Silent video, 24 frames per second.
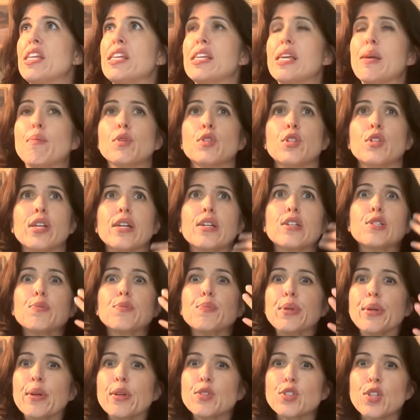able to
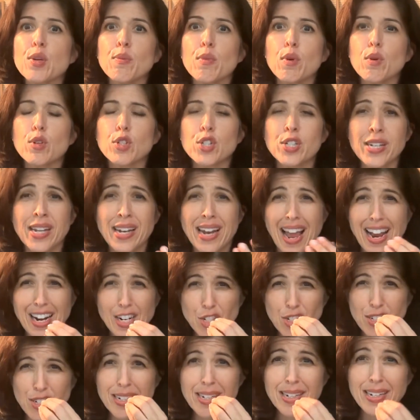experience emotion and
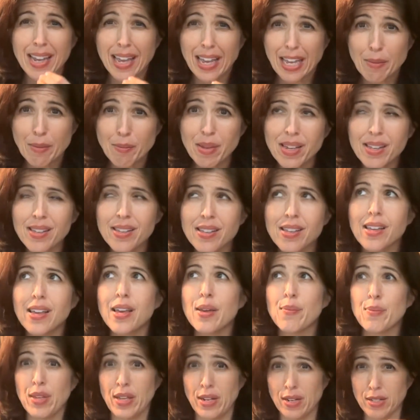actually name it
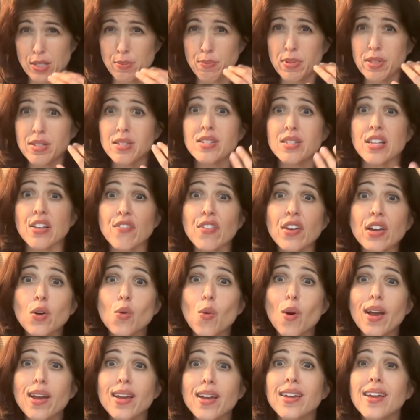in a specific
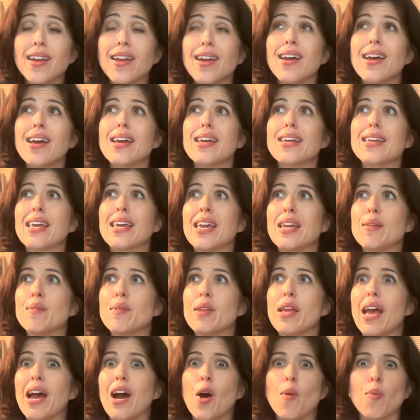way can
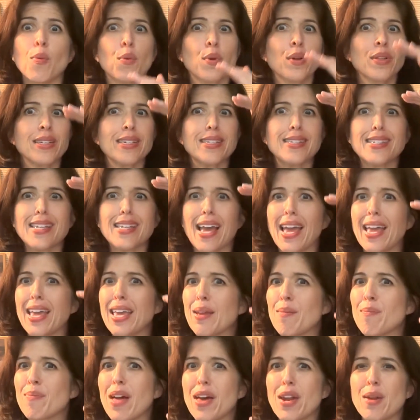help really
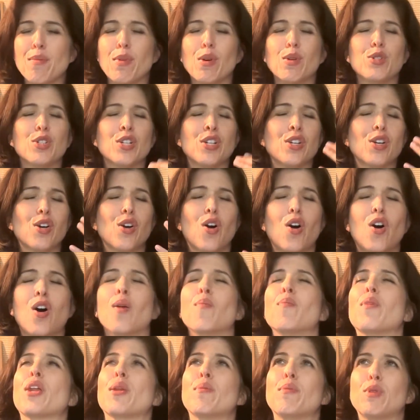tame that emotion, calm
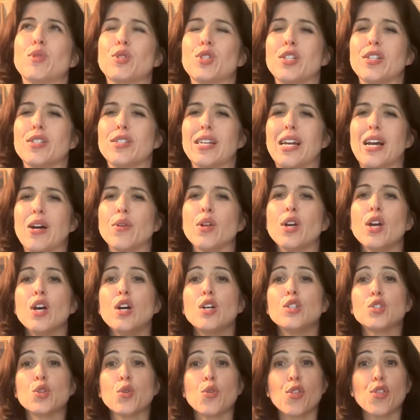that emotion down.
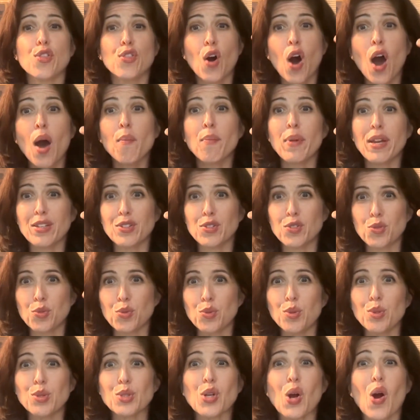So thought-based
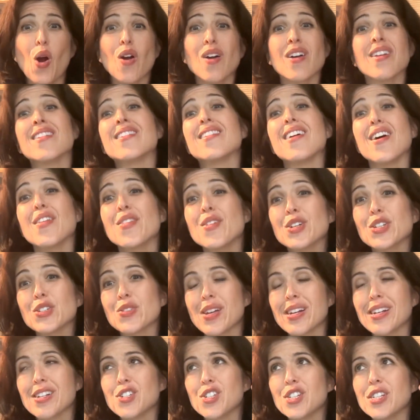tools are another
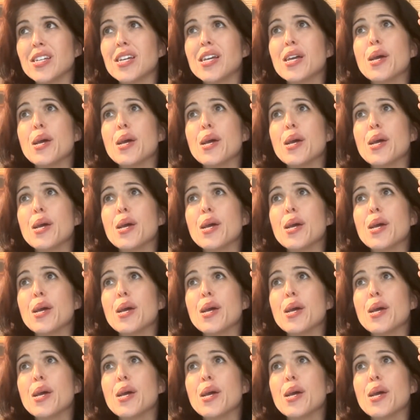strategy,